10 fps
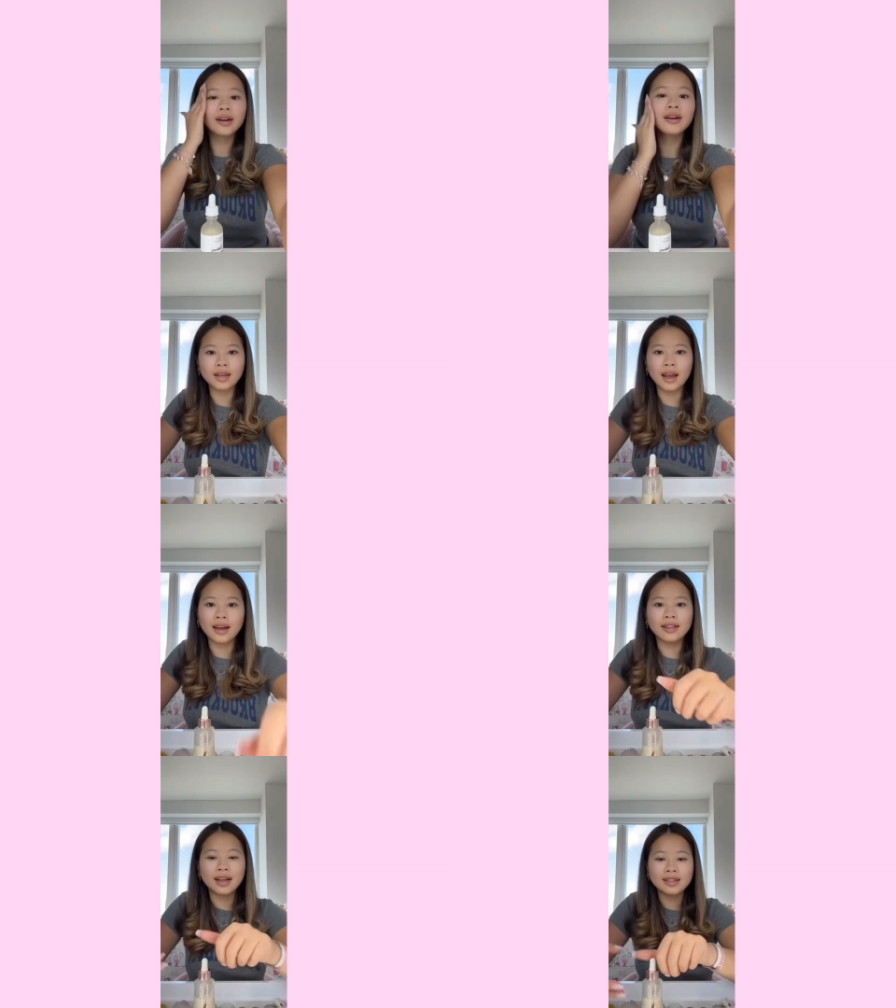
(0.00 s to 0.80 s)
And
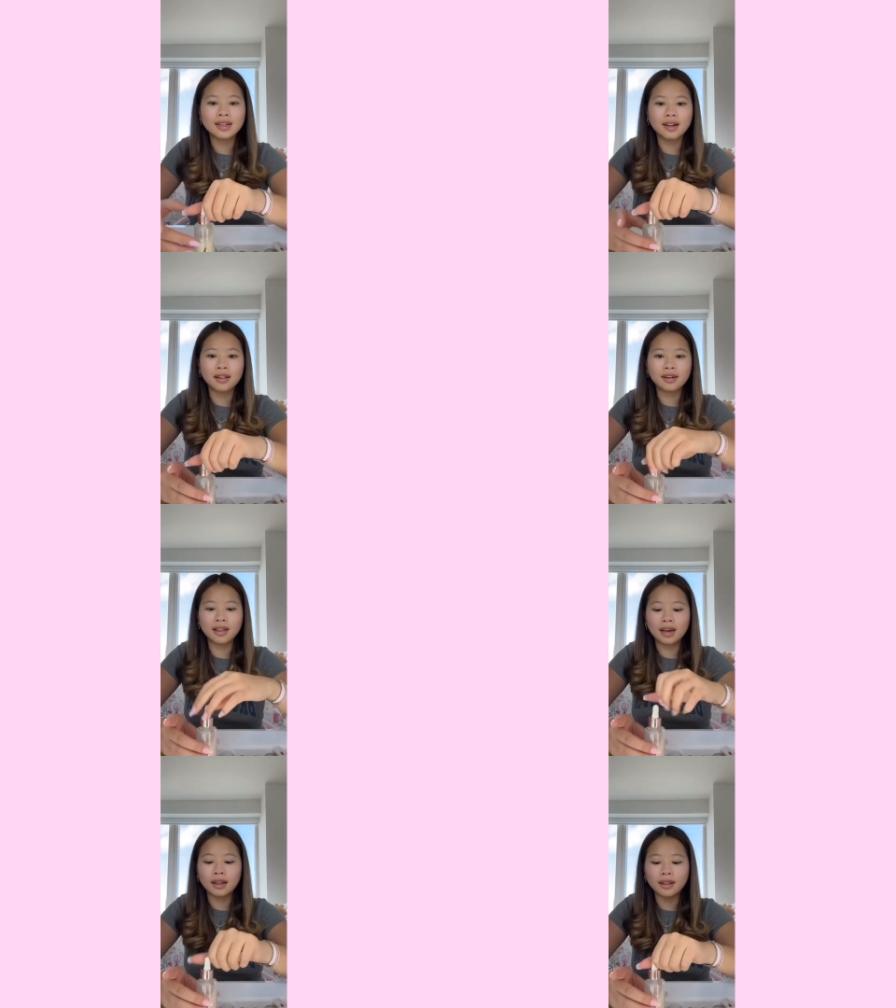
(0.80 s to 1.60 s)
that's another thing. I
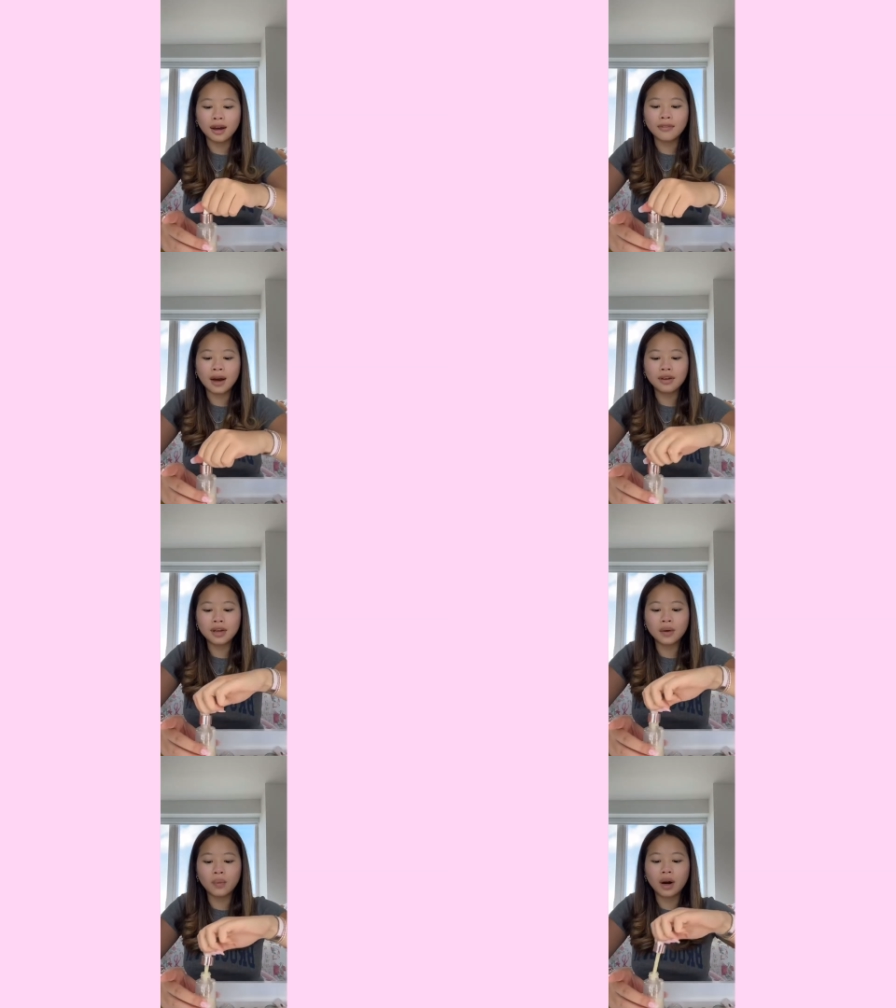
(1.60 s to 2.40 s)
love how you can
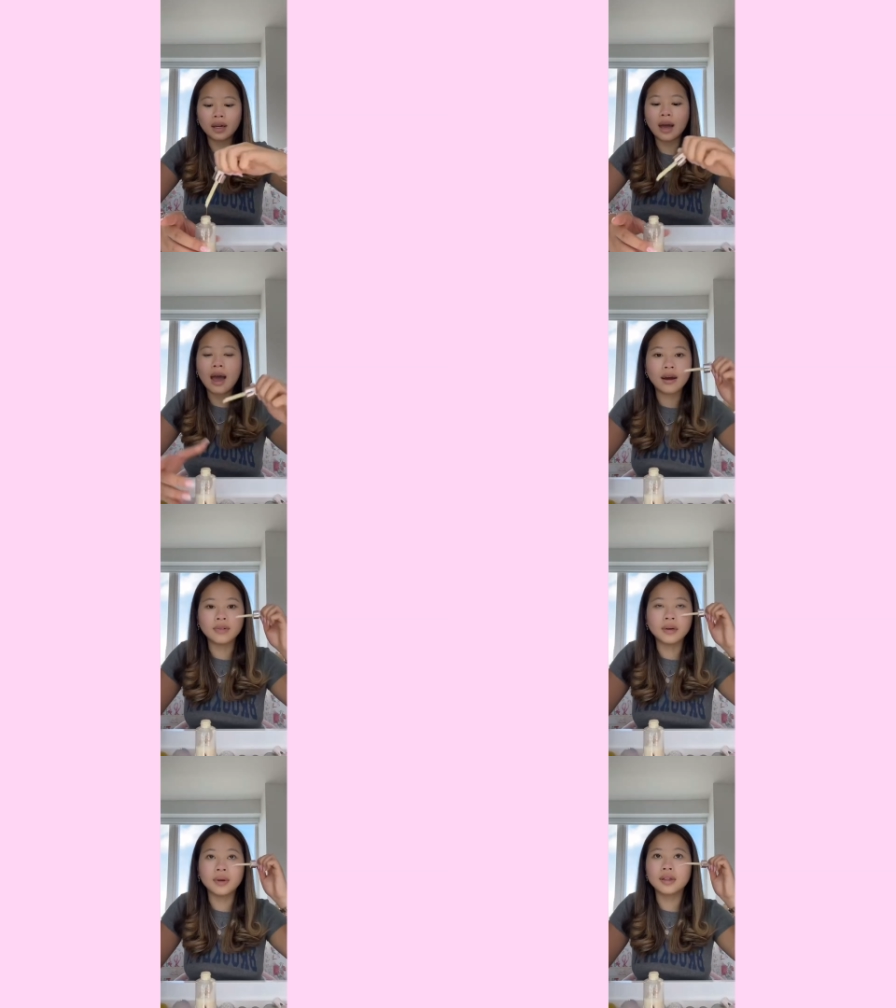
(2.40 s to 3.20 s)
walk
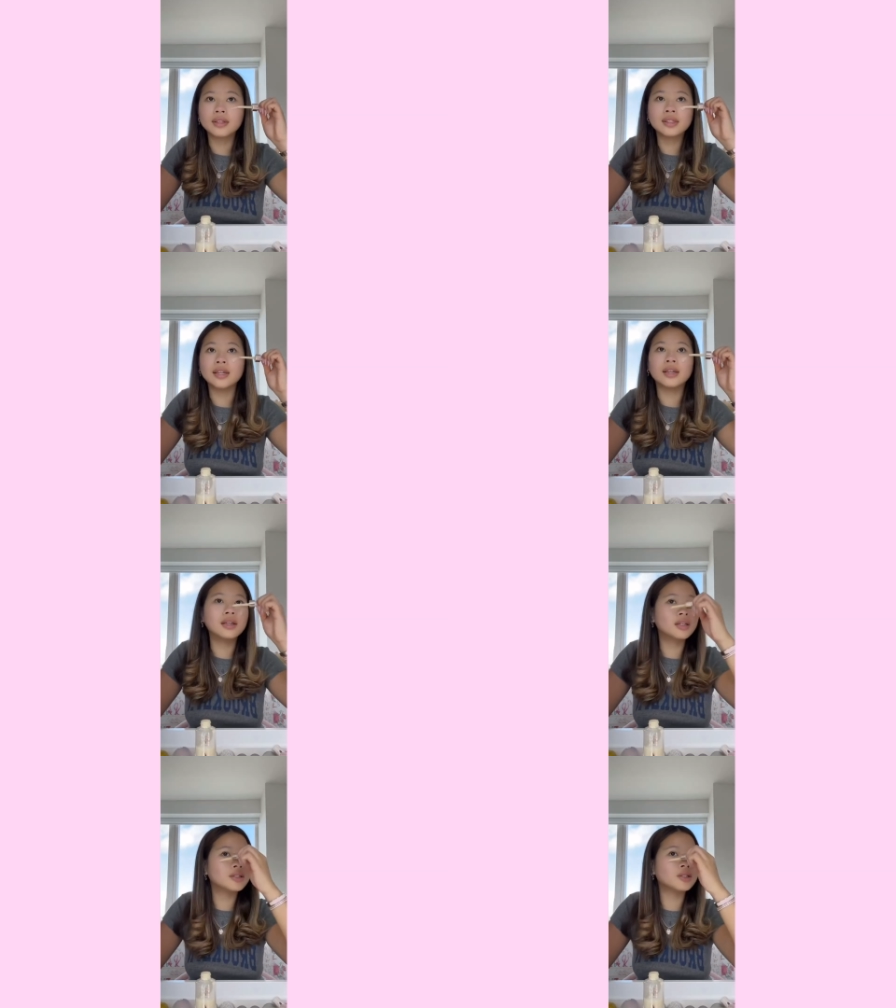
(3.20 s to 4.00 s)
everywhere. This city
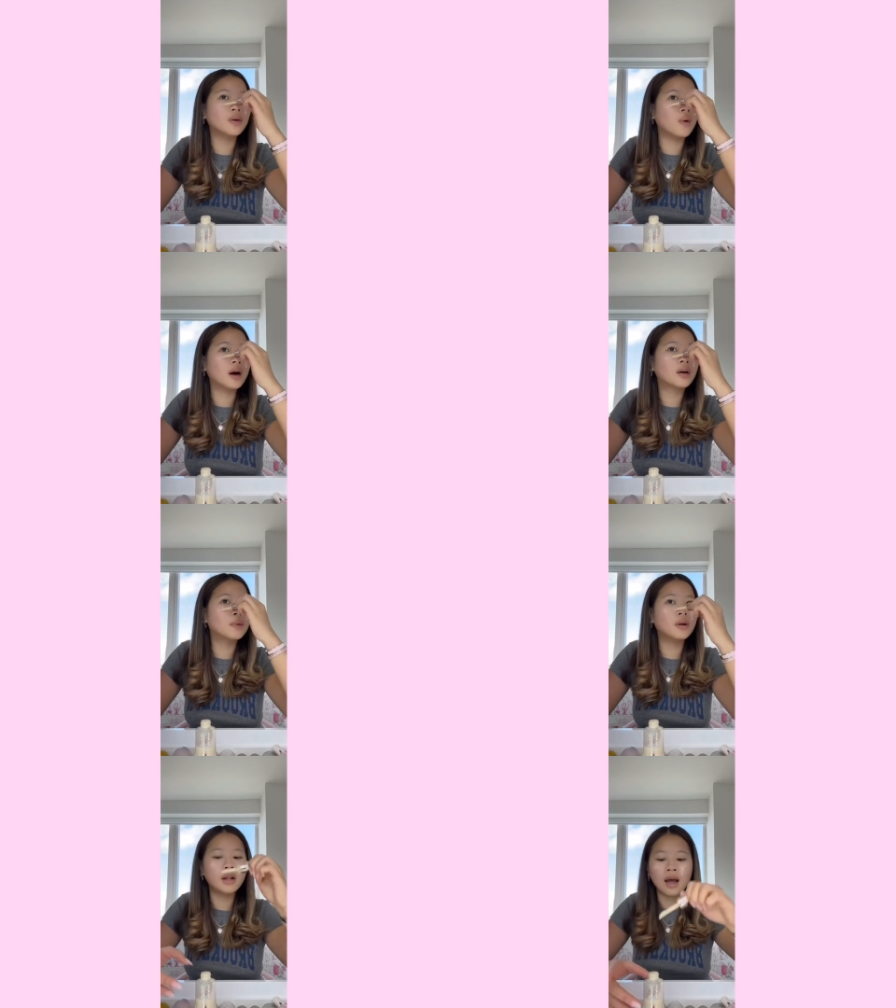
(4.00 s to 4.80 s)
is so
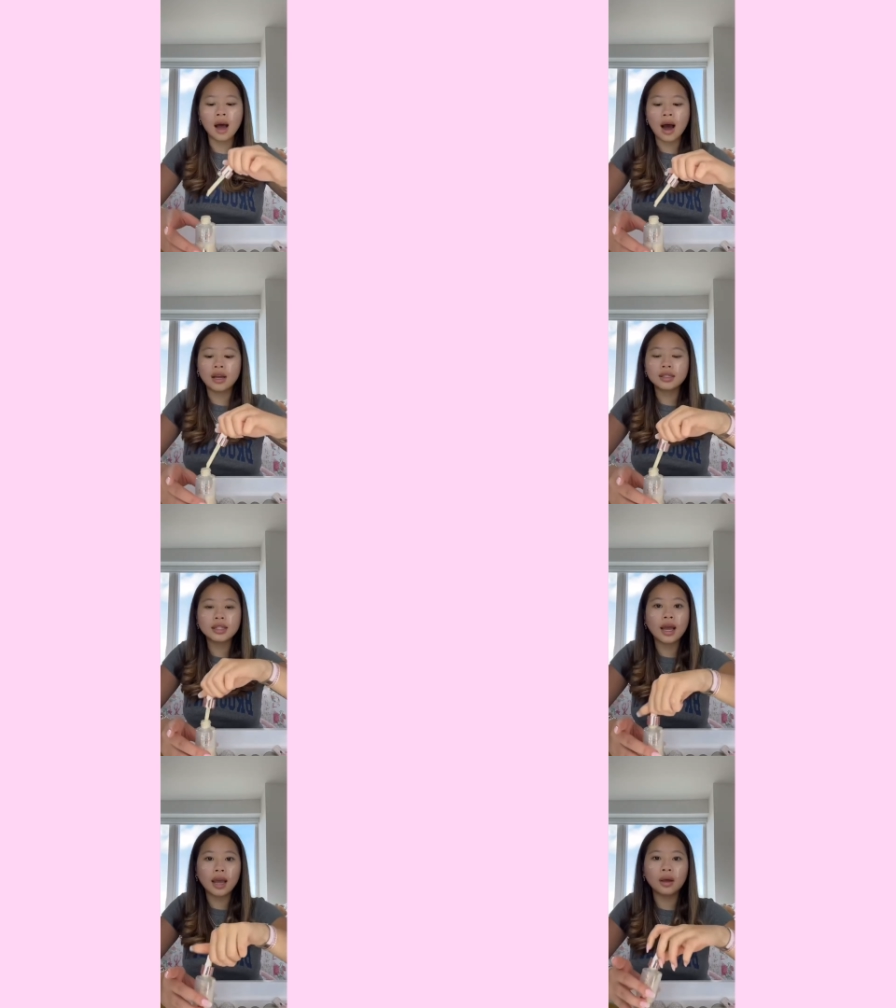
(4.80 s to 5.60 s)
walkable. I used to
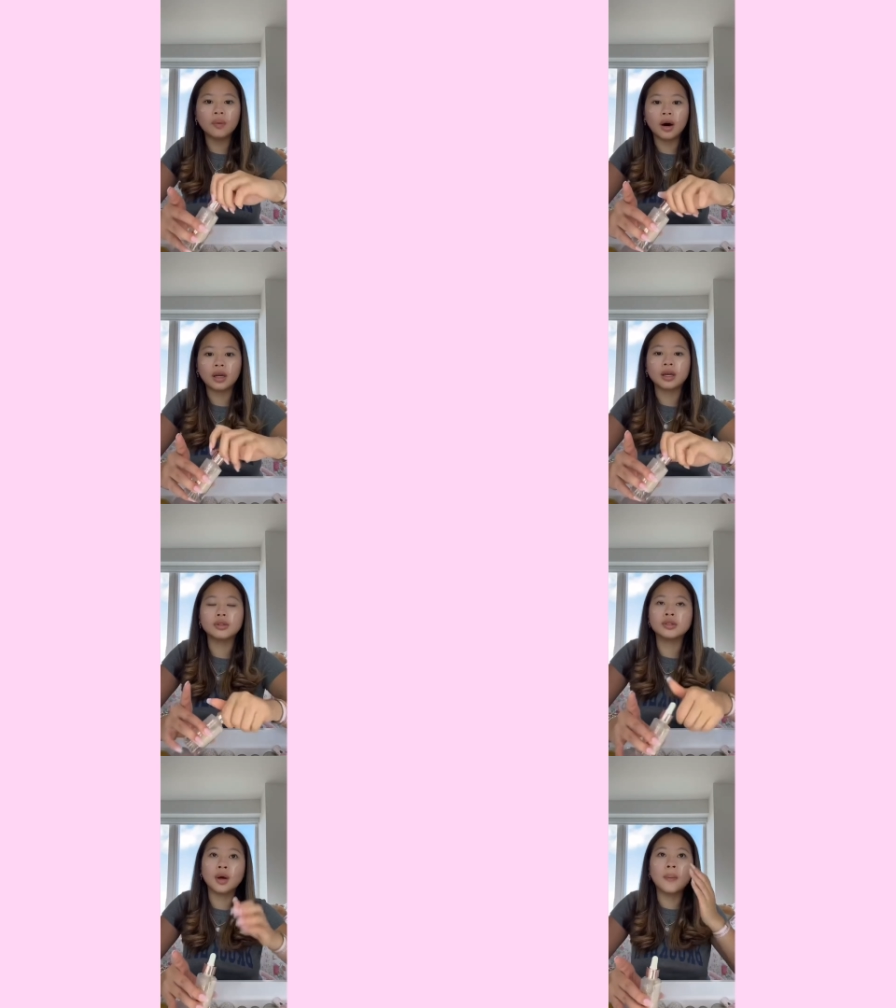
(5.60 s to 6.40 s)
hate walking
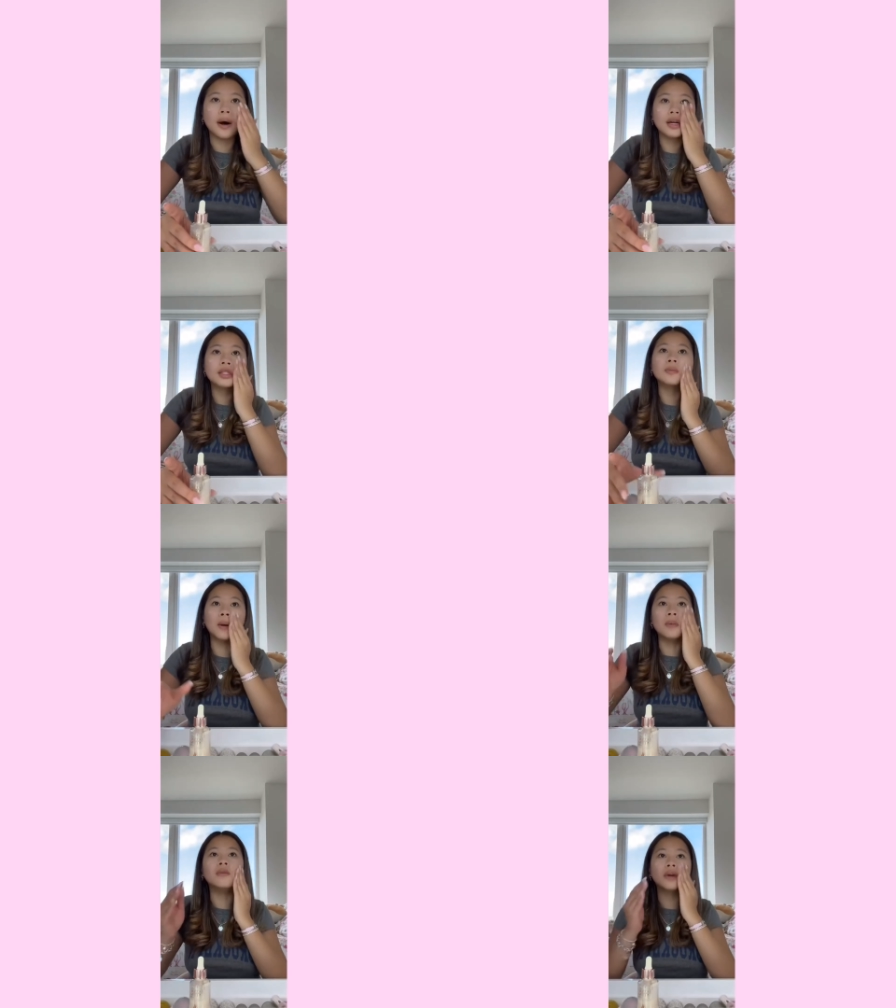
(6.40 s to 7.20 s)
so much, but
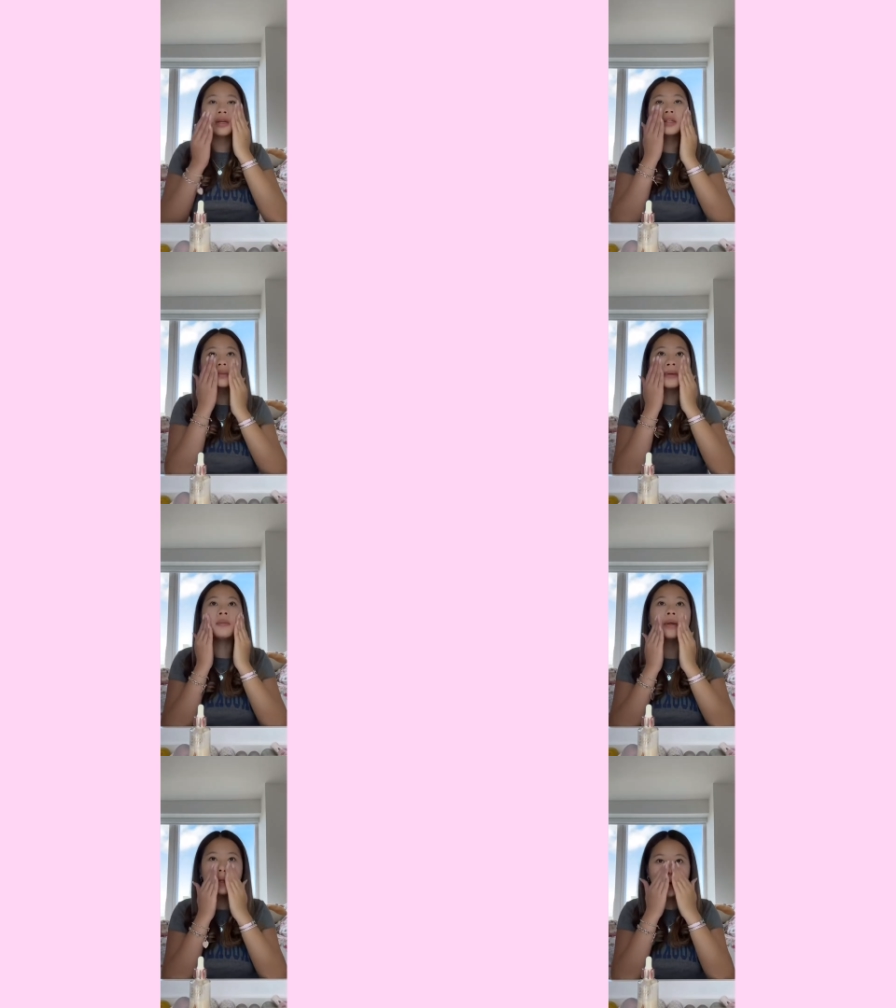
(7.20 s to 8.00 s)
moving here has made me
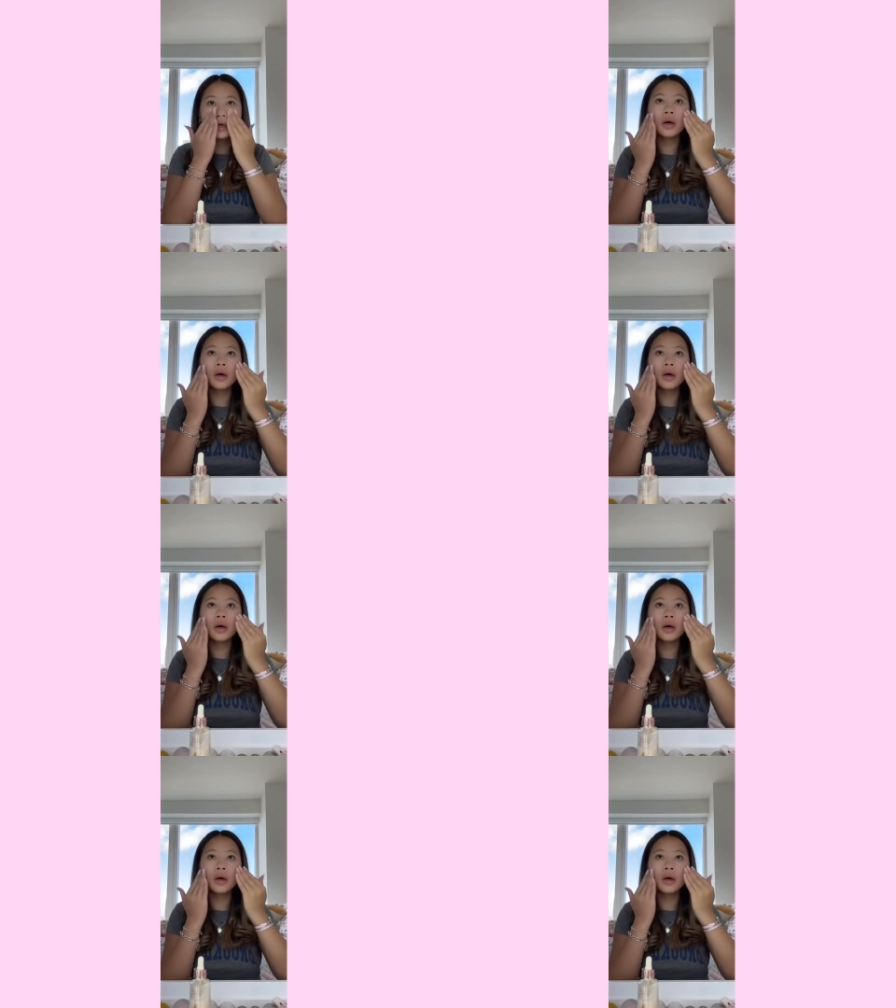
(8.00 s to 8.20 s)
like